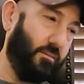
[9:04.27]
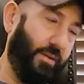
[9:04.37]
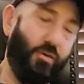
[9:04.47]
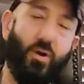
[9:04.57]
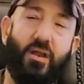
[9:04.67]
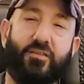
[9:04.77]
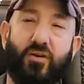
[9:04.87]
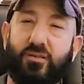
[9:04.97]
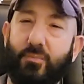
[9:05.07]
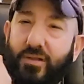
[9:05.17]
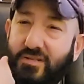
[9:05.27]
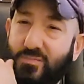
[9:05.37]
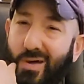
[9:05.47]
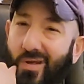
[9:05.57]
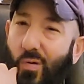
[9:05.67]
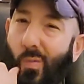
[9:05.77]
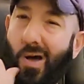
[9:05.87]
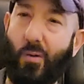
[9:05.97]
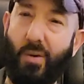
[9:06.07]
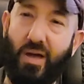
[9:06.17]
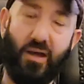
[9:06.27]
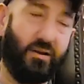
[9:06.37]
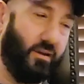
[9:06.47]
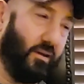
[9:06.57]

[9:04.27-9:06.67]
Me and Ron had talked about this bottle a while back,